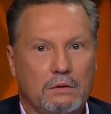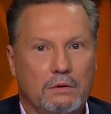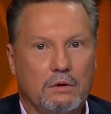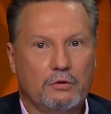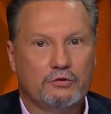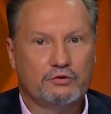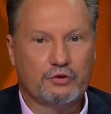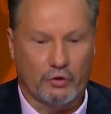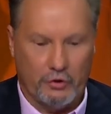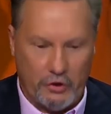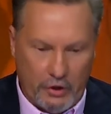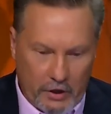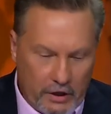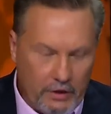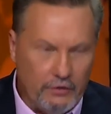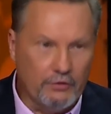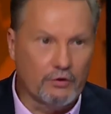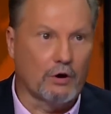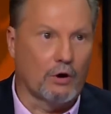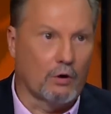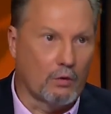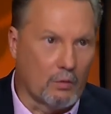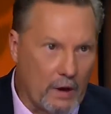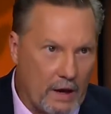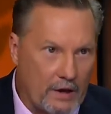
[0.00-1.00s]
So you
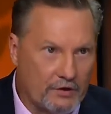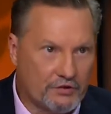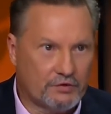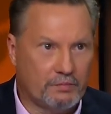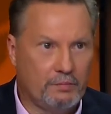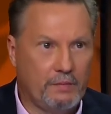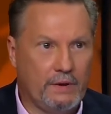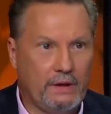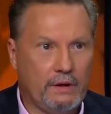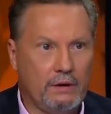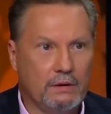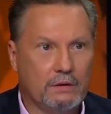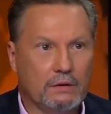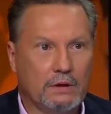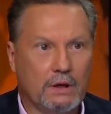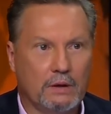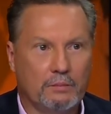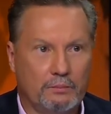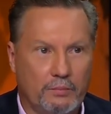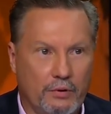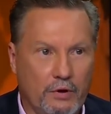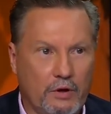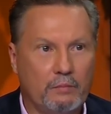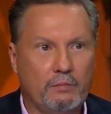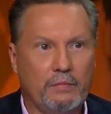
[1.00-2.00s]
either arrest me
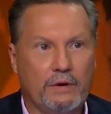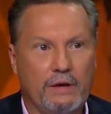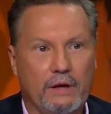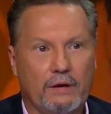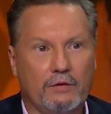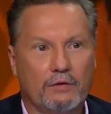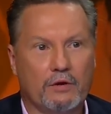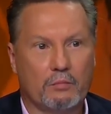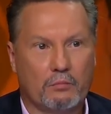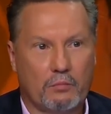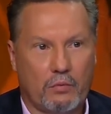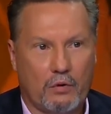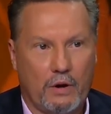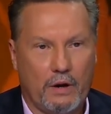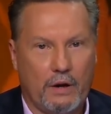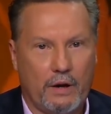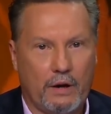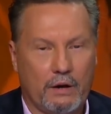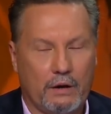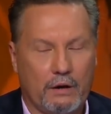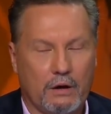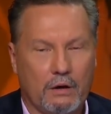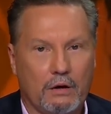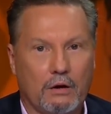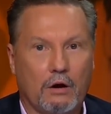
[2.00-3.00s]
and put me in the
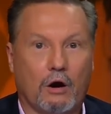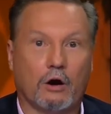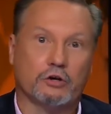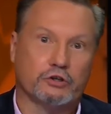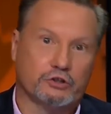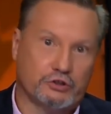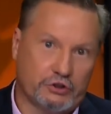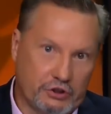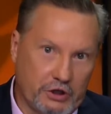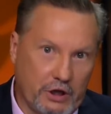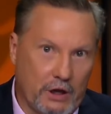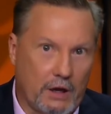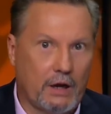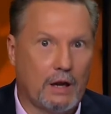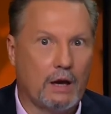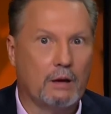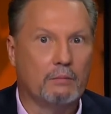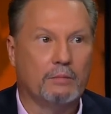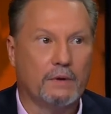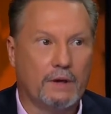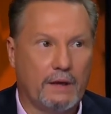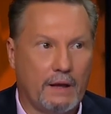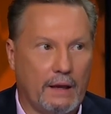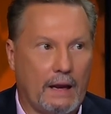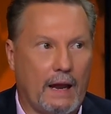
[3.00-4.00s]
brig or shut up
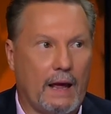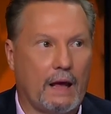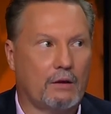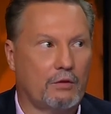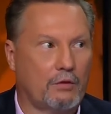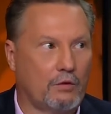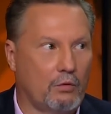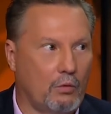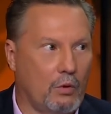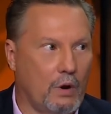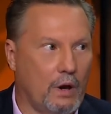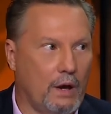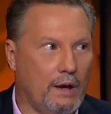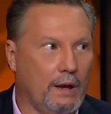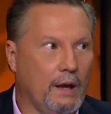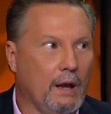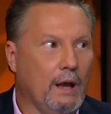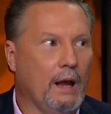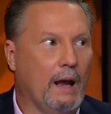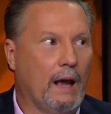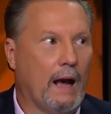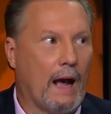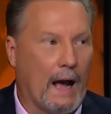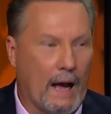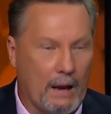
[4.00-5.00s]
and get out of the way.
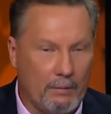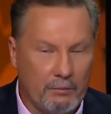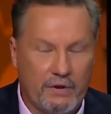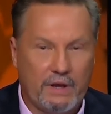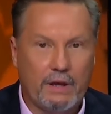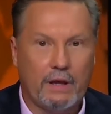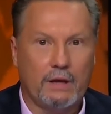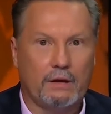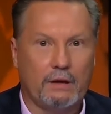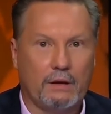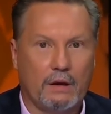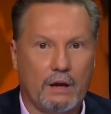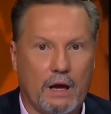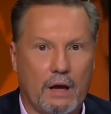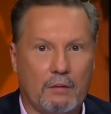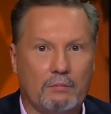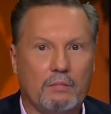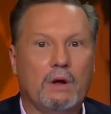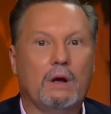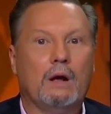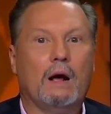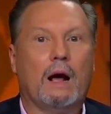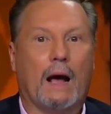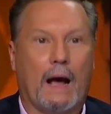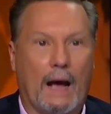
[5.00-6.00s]
I'm getting up.
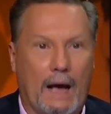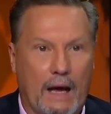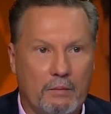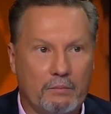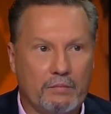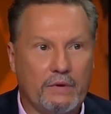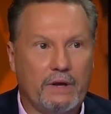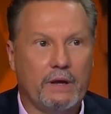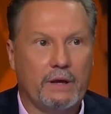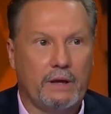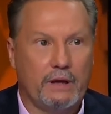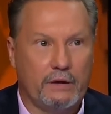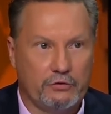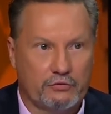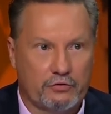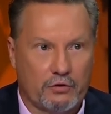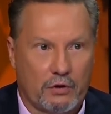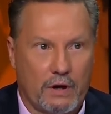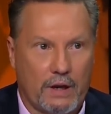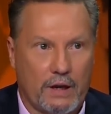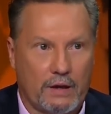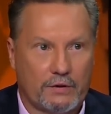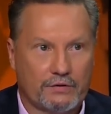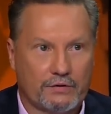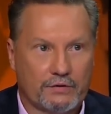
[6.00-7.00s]
I'm getting
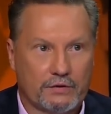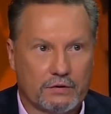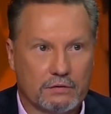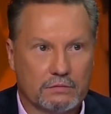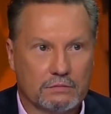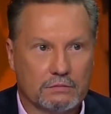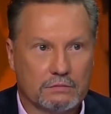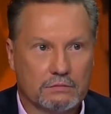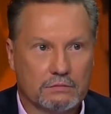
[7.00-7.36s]
dressed."